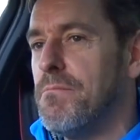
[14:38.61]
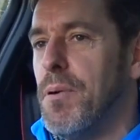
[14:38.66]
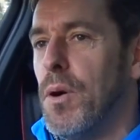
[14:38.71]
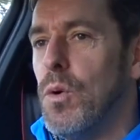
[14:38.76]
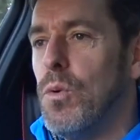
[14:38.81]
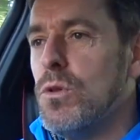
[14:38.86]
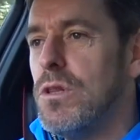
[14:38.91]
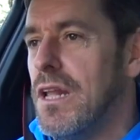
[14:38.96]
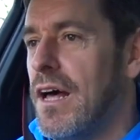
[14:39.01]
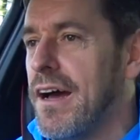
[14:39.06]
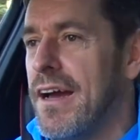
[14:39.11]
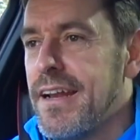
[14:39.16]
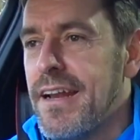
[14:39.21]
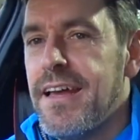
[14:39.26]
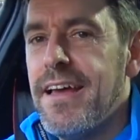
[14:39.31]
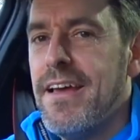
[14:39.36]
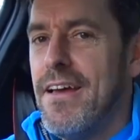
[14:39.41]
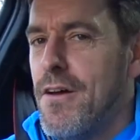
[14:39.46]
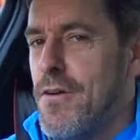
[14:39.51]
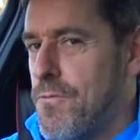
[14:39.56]
pool light.
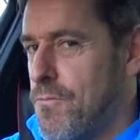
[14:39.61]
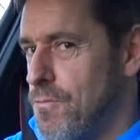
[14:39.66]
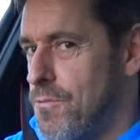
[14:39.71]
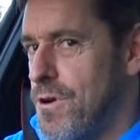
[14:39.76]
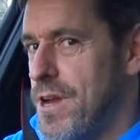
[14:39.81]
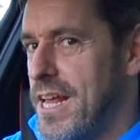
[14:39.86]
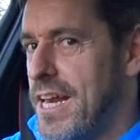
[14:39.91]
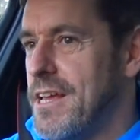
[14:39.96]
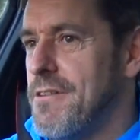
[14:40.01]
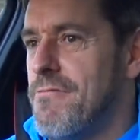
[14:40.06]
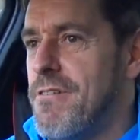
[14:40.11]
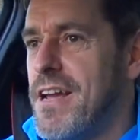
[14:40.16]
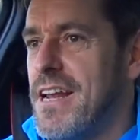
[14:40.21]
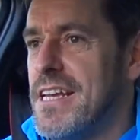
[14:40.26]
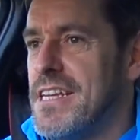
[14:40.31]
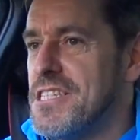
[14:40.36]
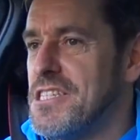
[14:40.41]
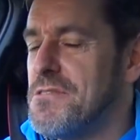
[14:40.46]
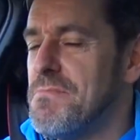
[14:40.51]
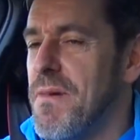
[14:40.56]
Really,
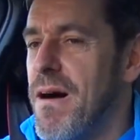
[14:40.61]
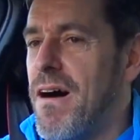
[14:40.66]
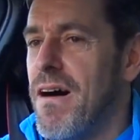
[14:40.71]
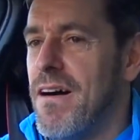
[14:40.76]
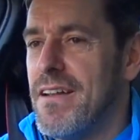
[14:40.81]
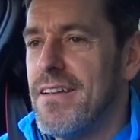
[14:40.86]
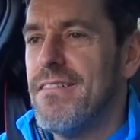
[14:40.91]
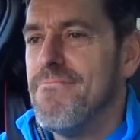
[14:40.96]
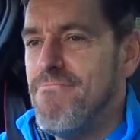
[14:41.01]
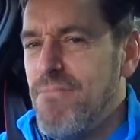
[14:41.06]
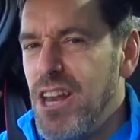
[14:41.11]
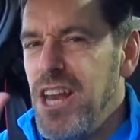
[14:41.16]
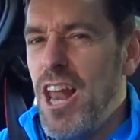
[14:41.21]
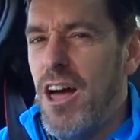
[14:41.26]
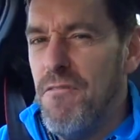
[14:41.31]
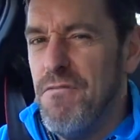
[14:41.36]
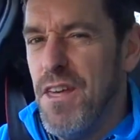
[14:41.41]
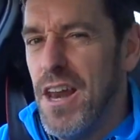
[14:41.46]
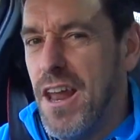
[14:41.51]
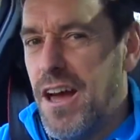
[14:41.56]
really smart.
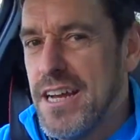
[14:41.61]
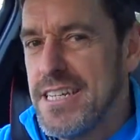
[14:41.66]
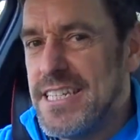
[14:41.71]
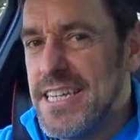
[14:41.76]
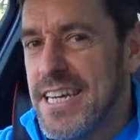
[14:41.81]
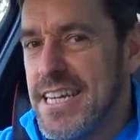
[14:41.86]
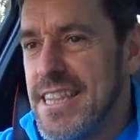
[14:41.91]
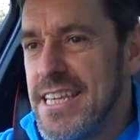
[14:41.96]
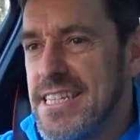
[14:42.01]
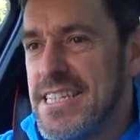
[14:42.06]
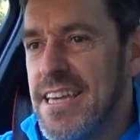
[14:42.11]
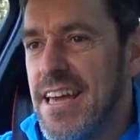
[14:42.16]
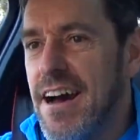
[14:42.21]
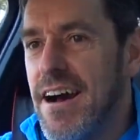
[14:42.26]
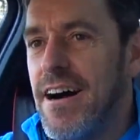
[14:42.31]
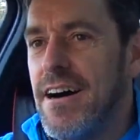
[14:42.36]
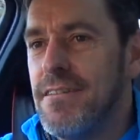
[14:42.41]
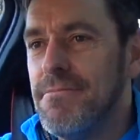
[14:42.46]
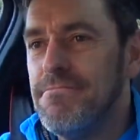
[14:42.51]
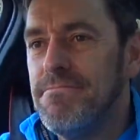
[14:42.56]
Love the lighting in this
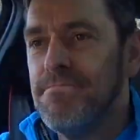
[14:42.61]
car.